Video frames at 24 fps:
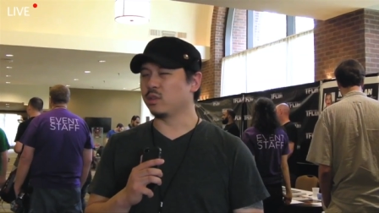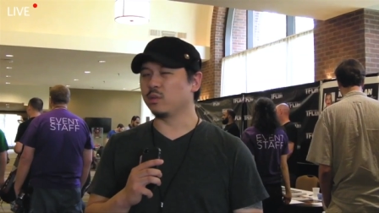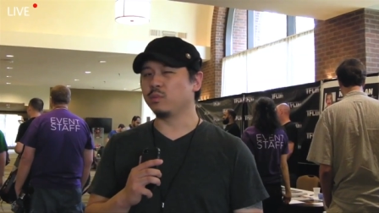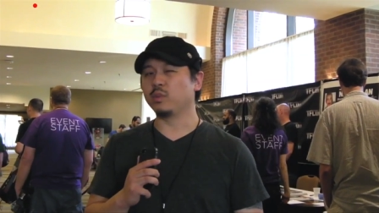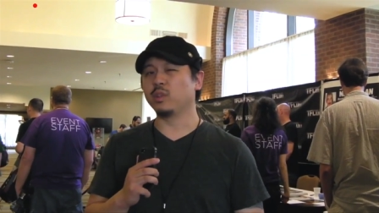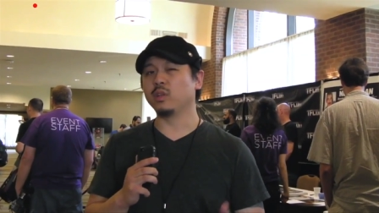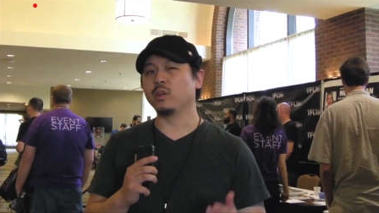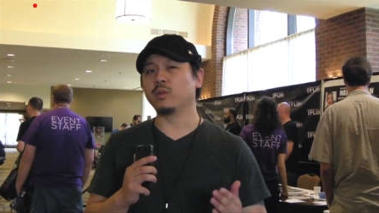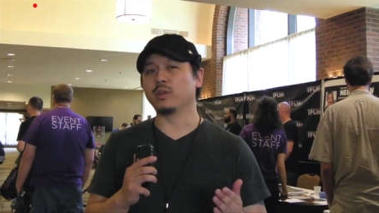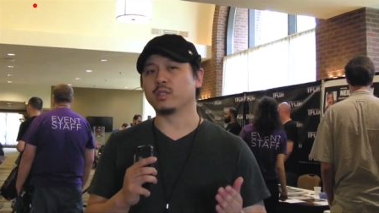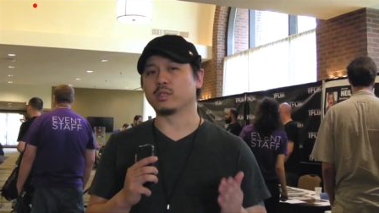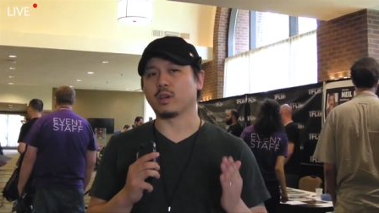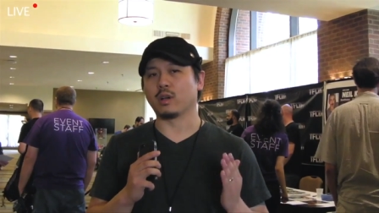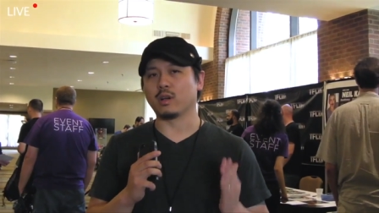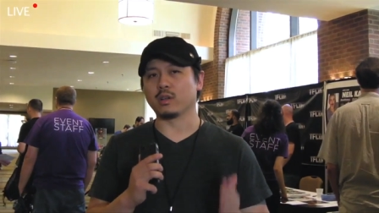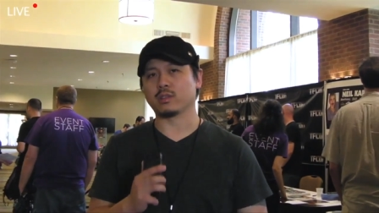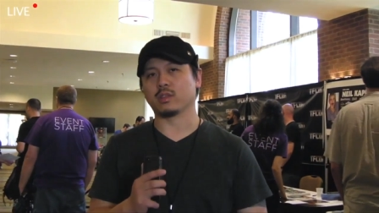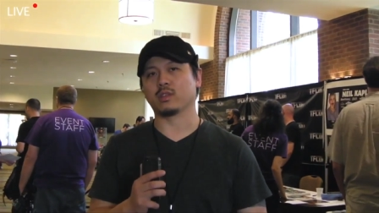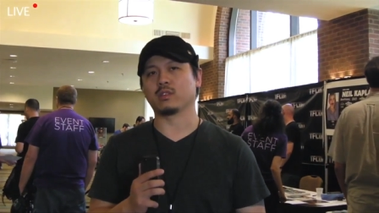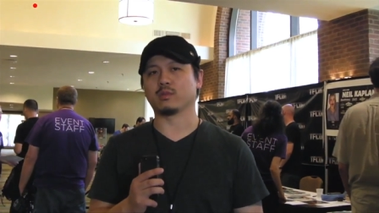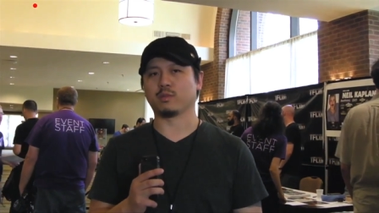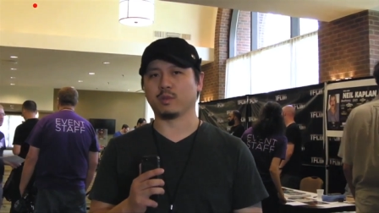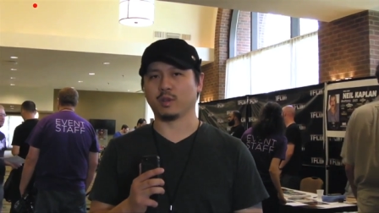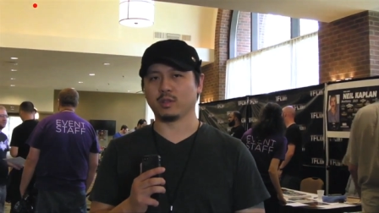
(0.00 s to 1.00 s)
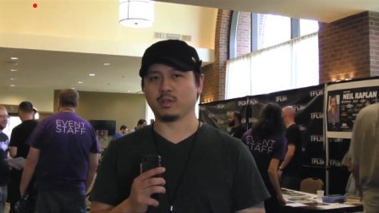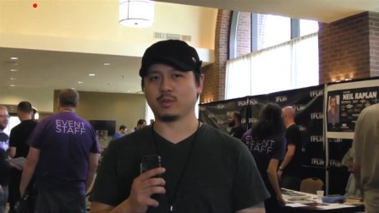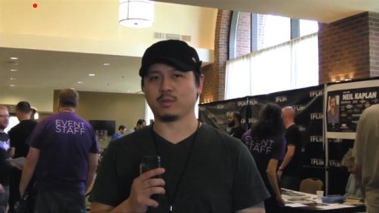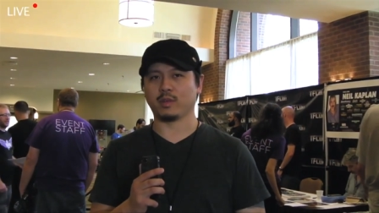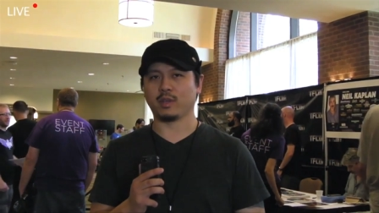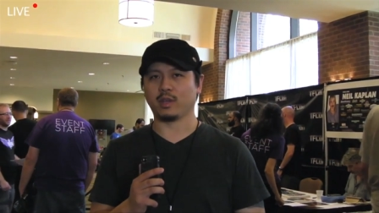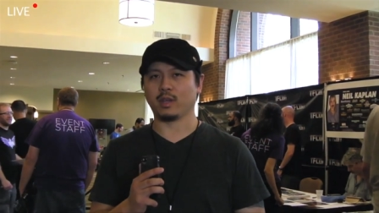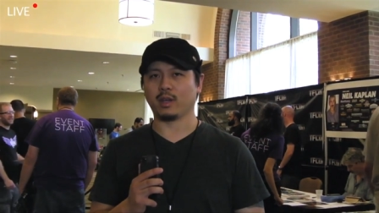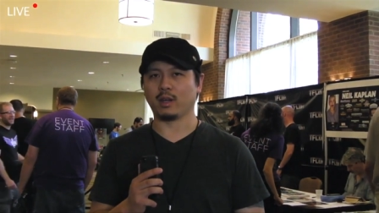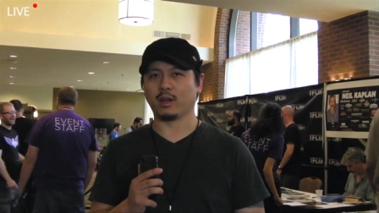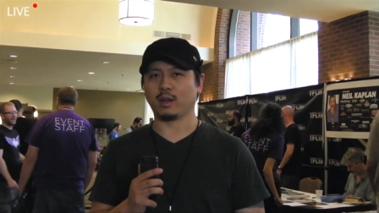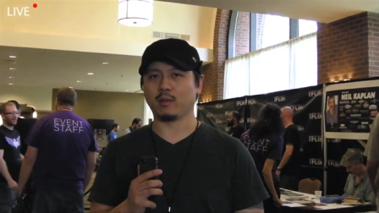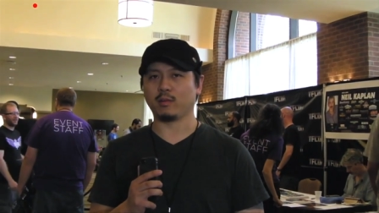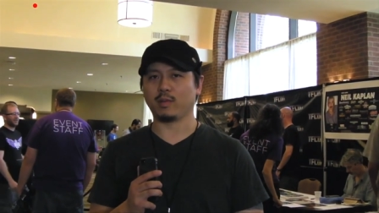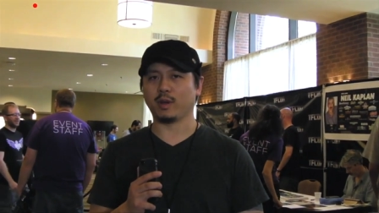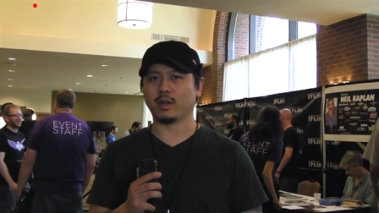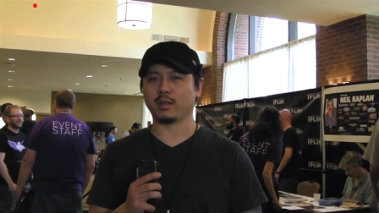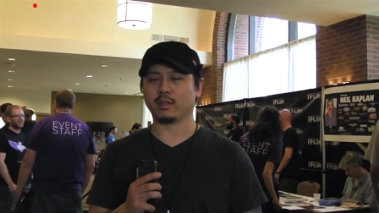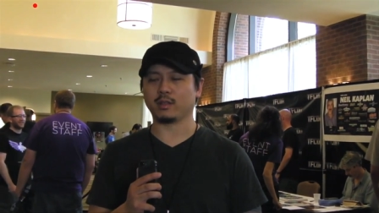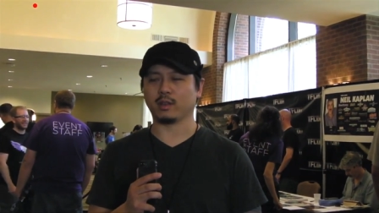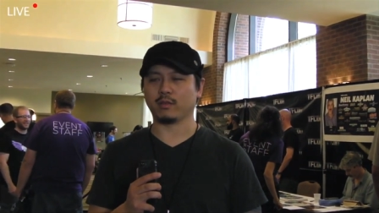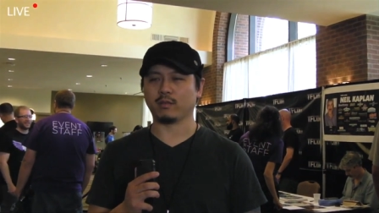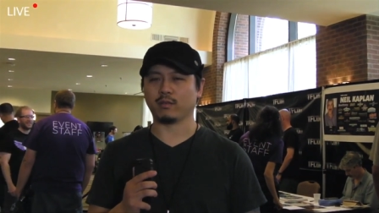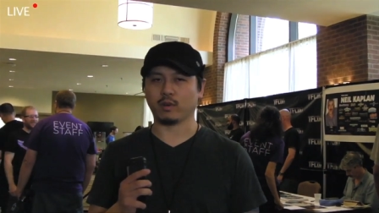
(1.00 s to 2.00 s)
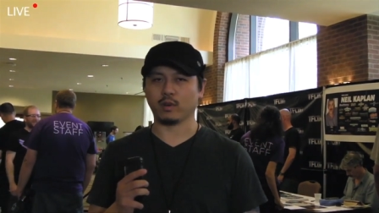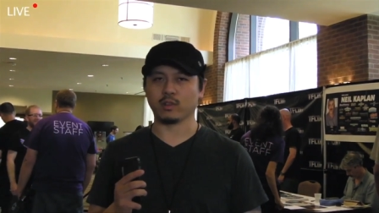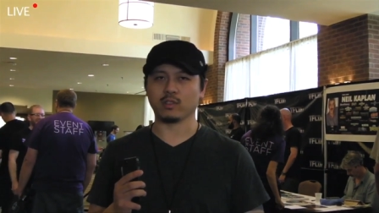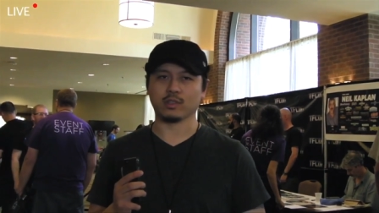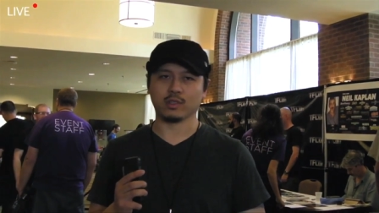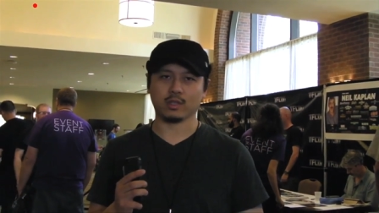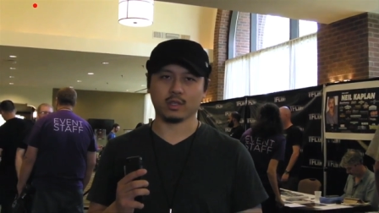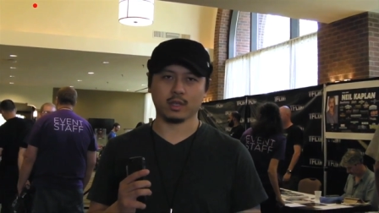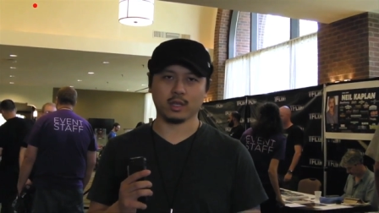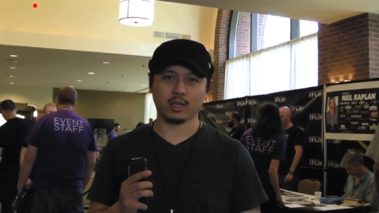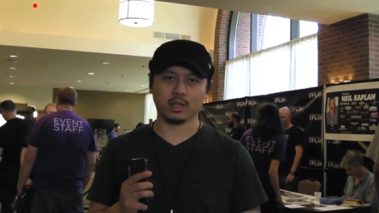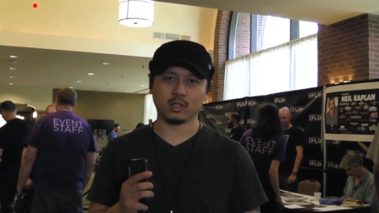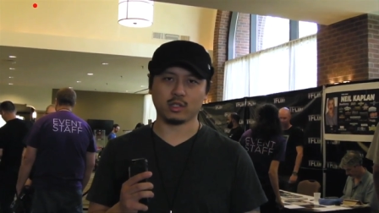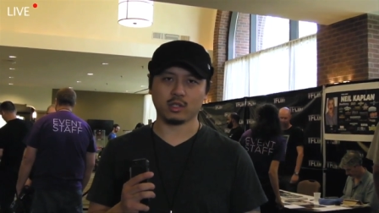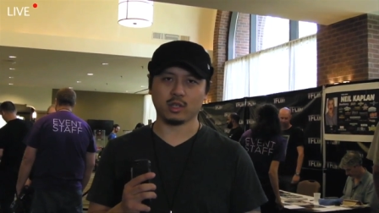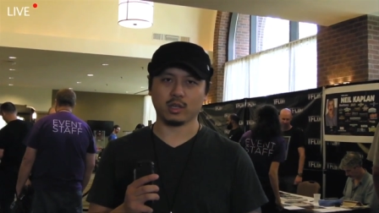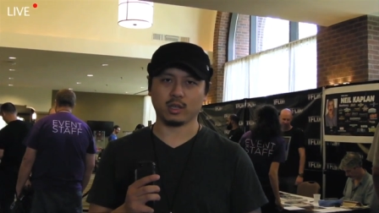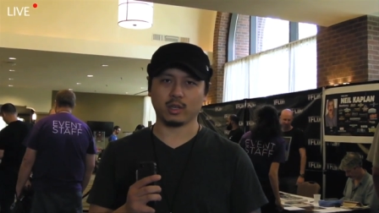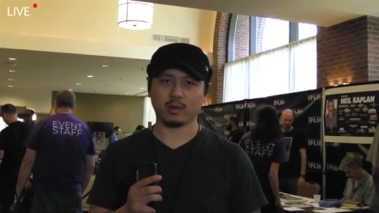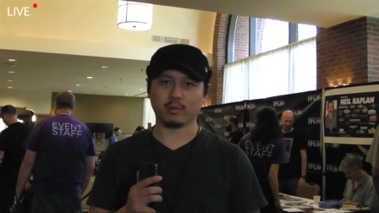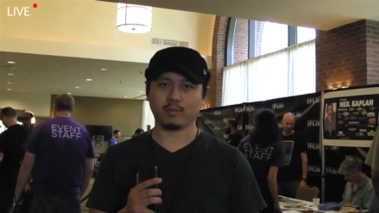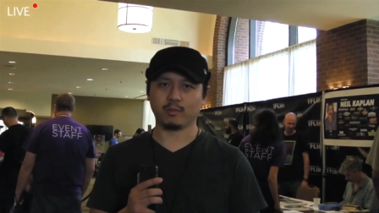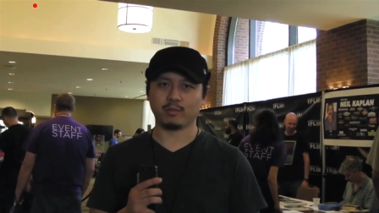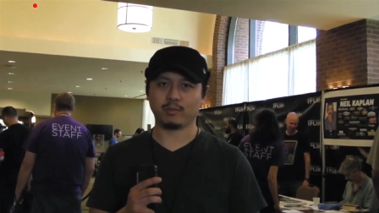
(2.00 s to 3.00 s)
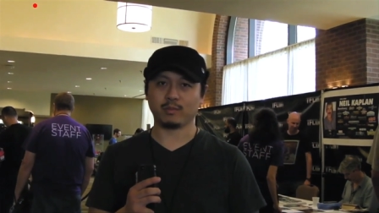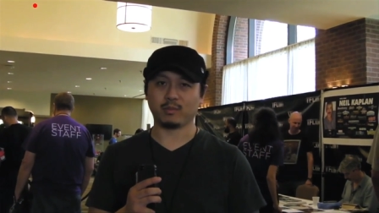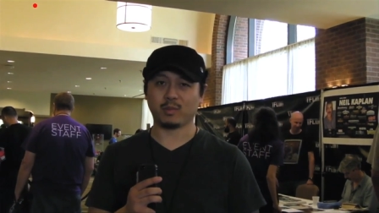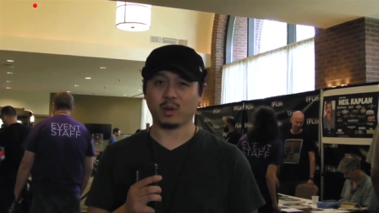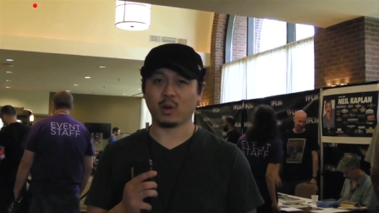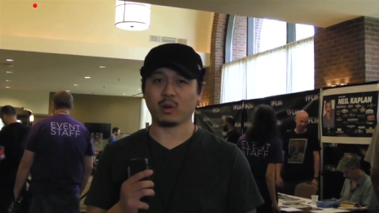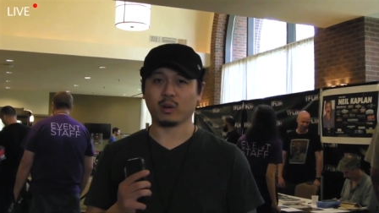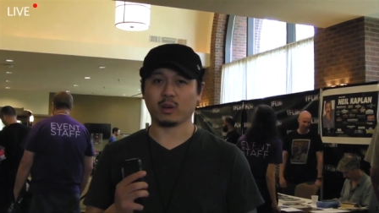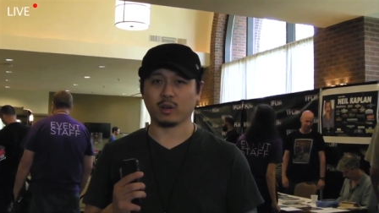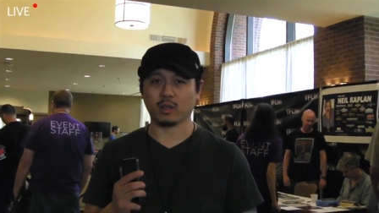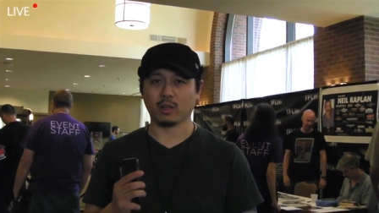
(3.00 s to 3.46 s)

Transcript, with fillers: Blu was also supposed to be here, but unfortunately she broke her